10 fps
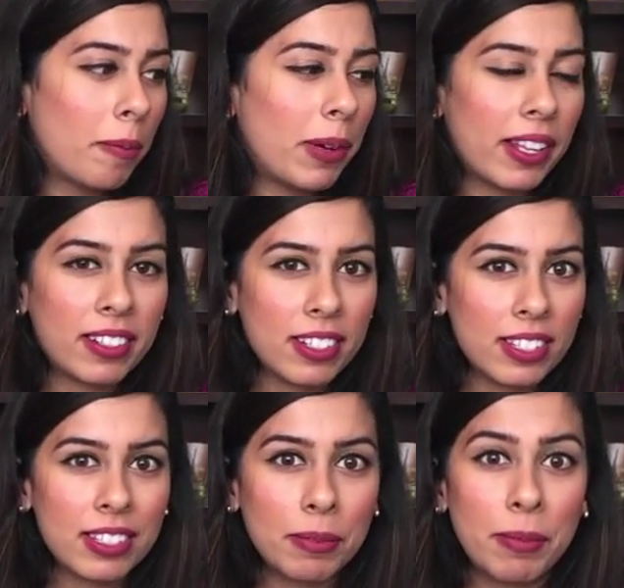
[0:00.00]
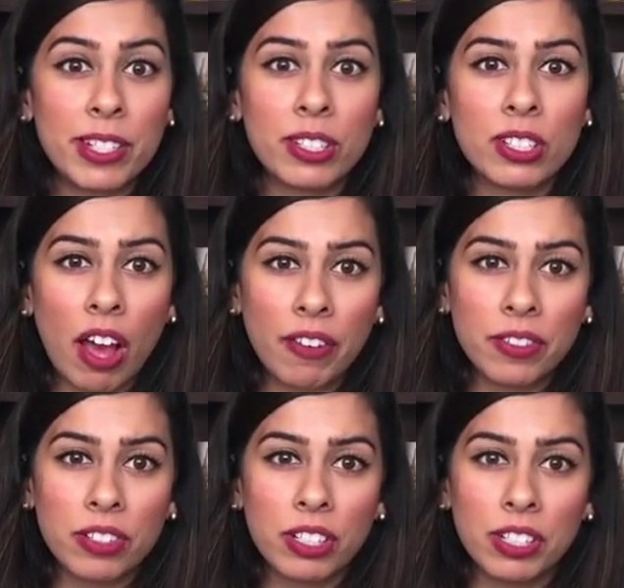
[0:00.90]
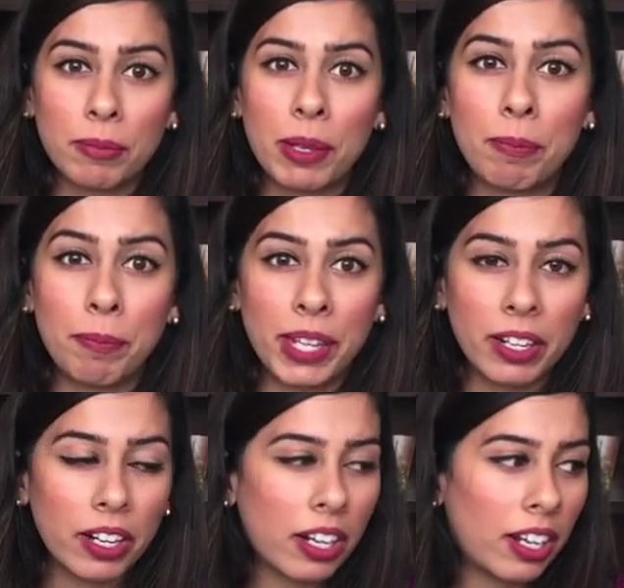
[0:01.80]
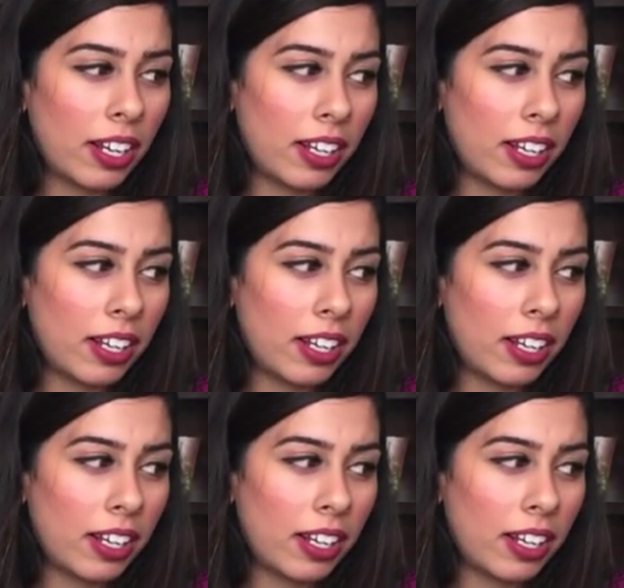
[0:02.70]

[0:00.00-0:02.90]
but this is a bit softer and a bit bigger.